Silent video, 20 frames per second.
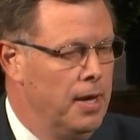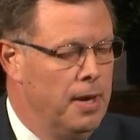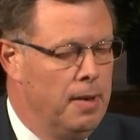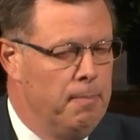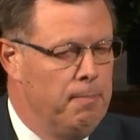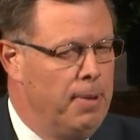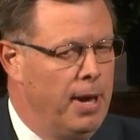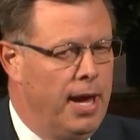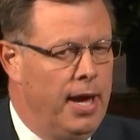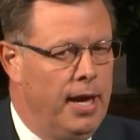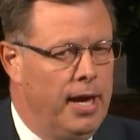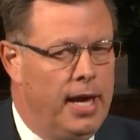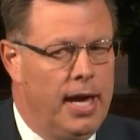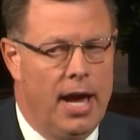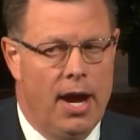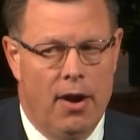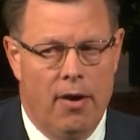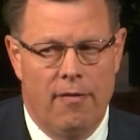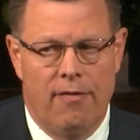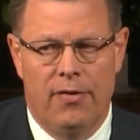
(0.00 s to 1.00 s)
paying
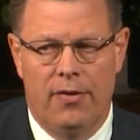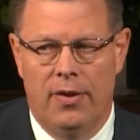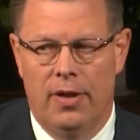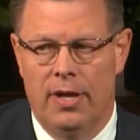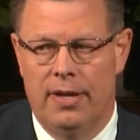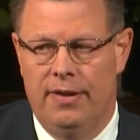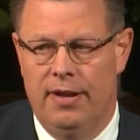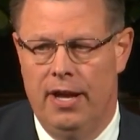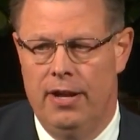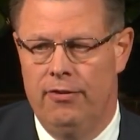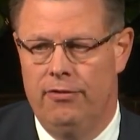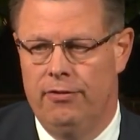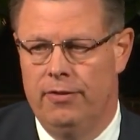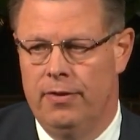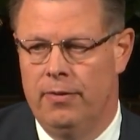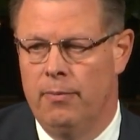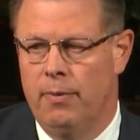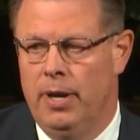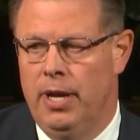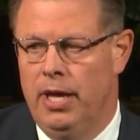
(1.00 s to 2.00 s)
careful
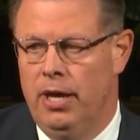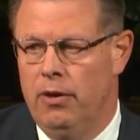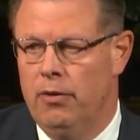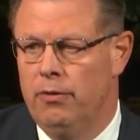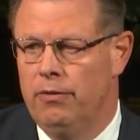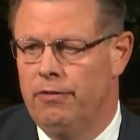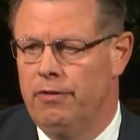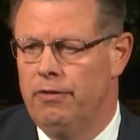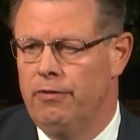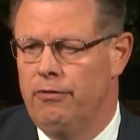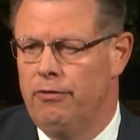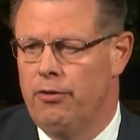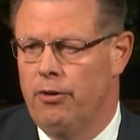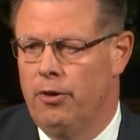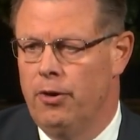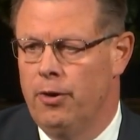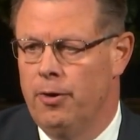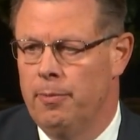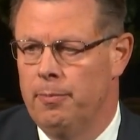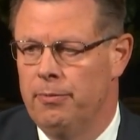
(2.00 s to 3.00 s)
attention when he uses
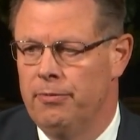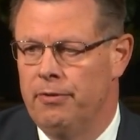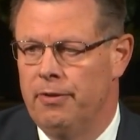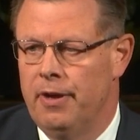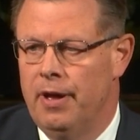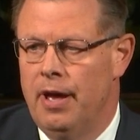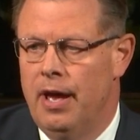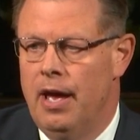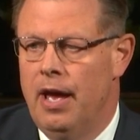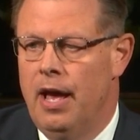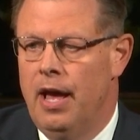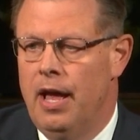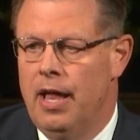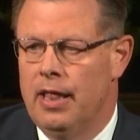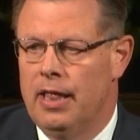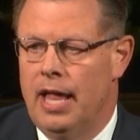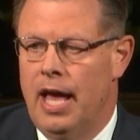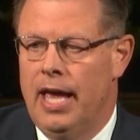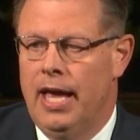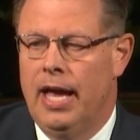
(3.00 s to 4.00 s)
terms
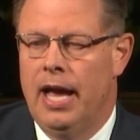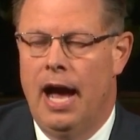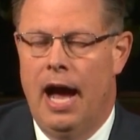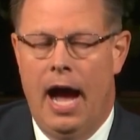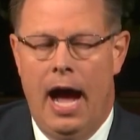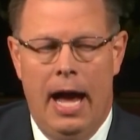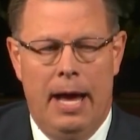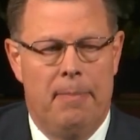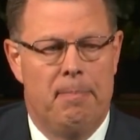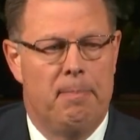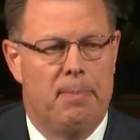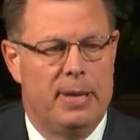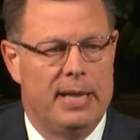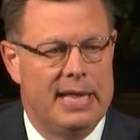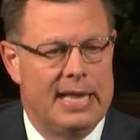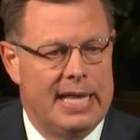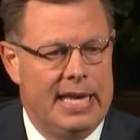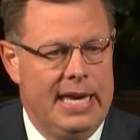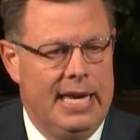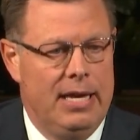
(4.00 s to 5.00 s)
like, "I
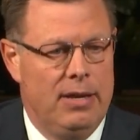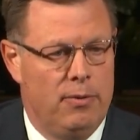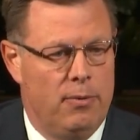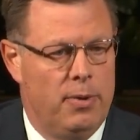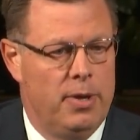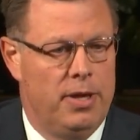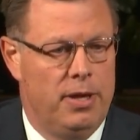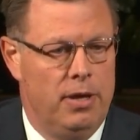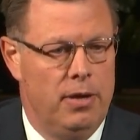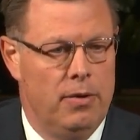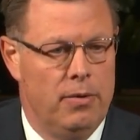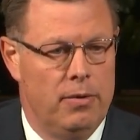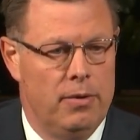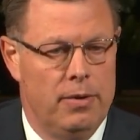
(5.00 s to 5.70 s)
plead with you."